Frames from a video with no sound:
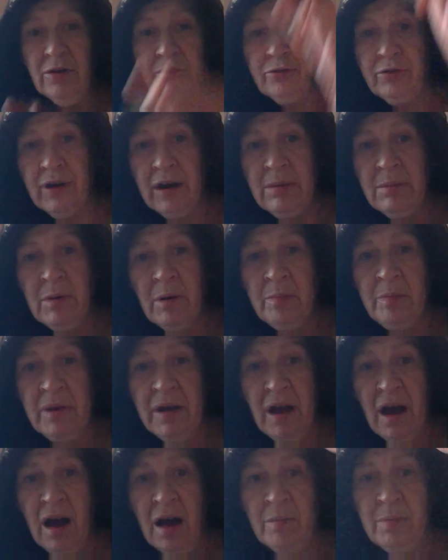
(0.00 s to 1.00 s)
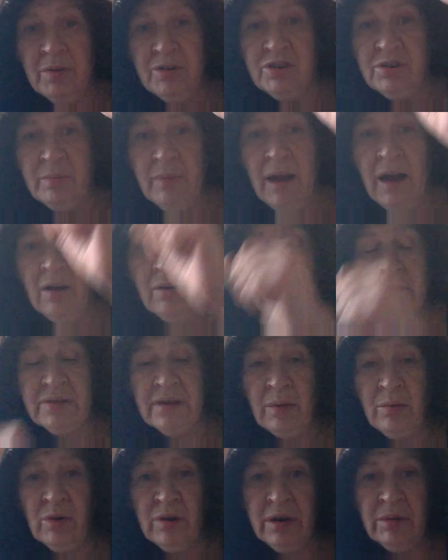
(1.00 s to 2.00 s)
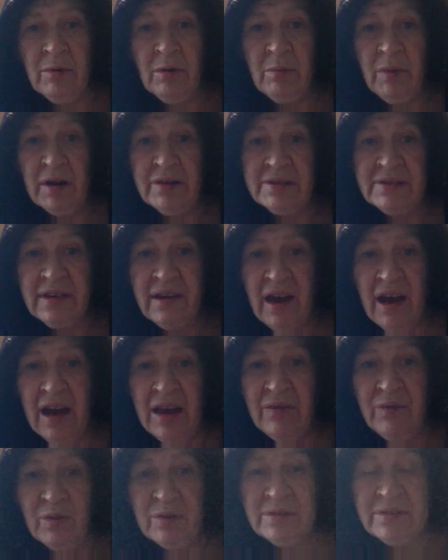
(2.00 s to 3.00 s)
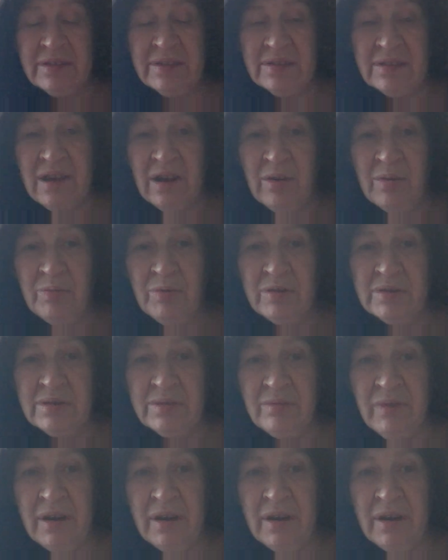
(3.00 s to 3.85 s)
free Mabia Abu Jamal, because I want him on my CIA Voice to Skull Prison